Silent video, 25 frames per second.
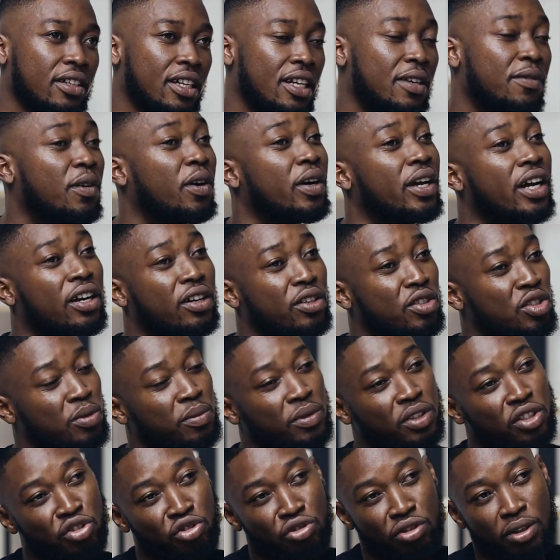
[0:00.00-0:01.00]
If all you're
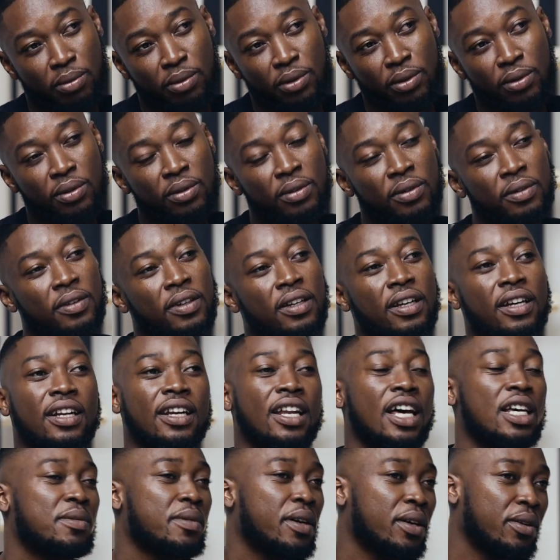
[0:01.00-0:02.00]
consuming is dribble,
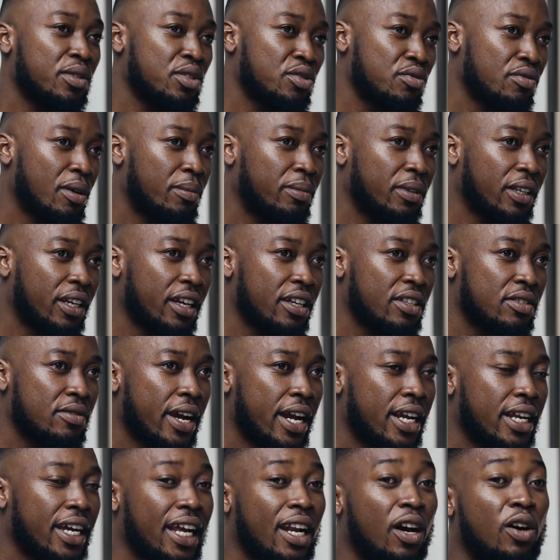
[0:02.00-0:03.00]
that's what you're going to replicate,
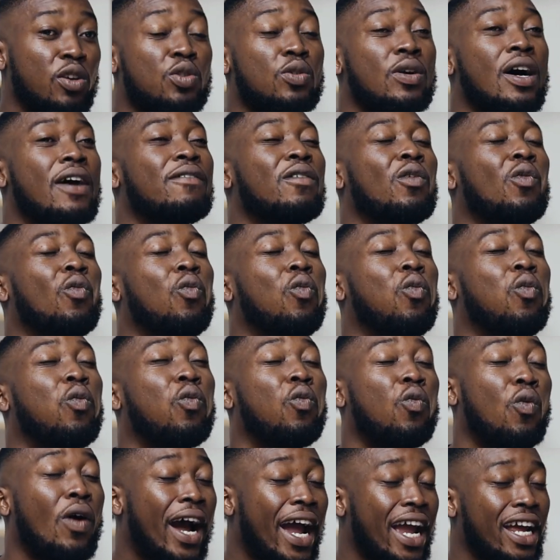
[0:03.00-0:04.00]
right? And I also have a
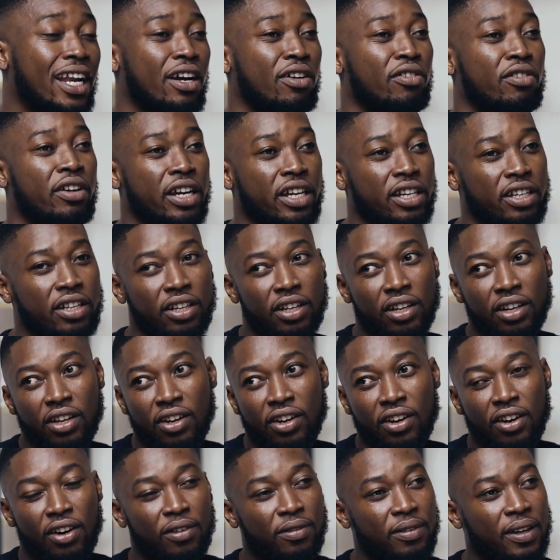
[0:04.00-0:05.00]
wide array
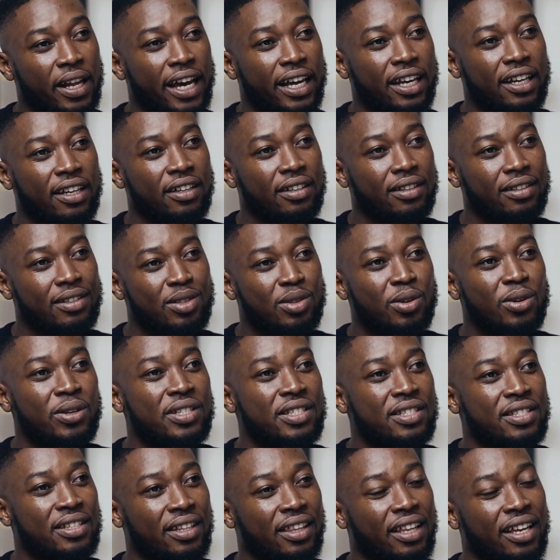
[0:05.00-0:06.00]
of like
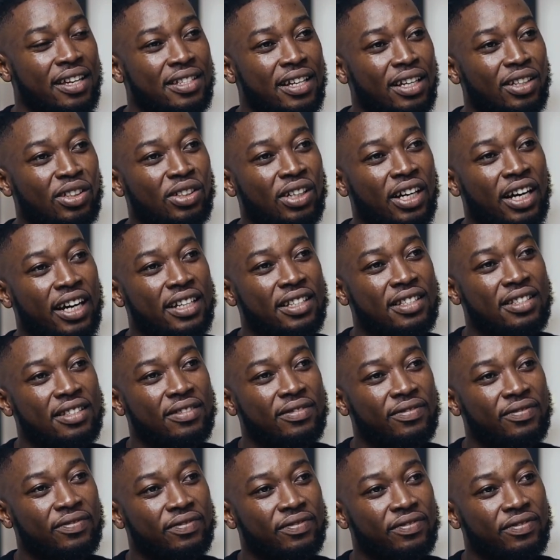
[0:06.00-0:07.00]
sources and things I look at.
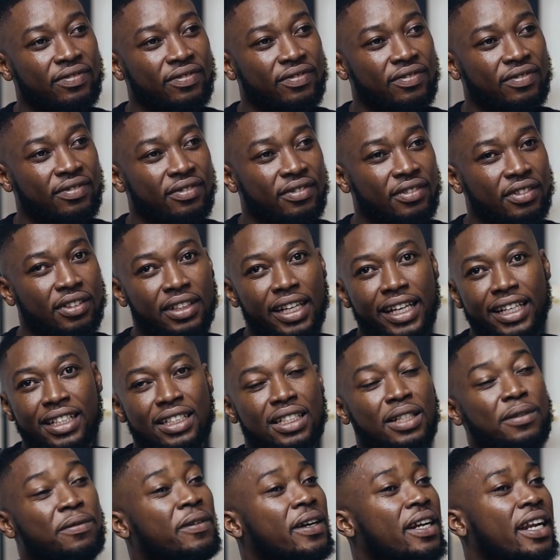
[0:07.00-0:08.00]

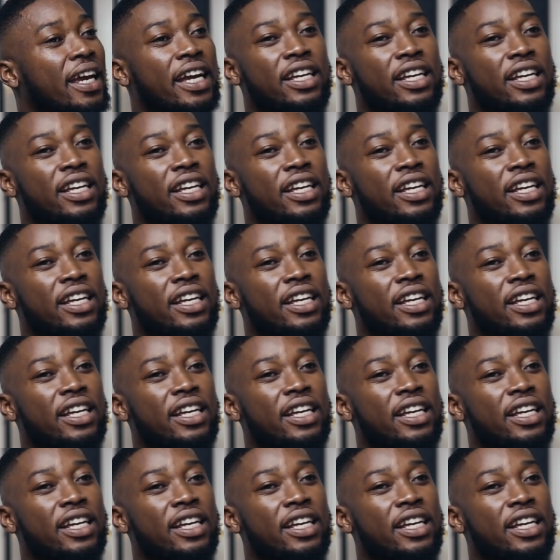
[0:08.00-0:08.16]
Like different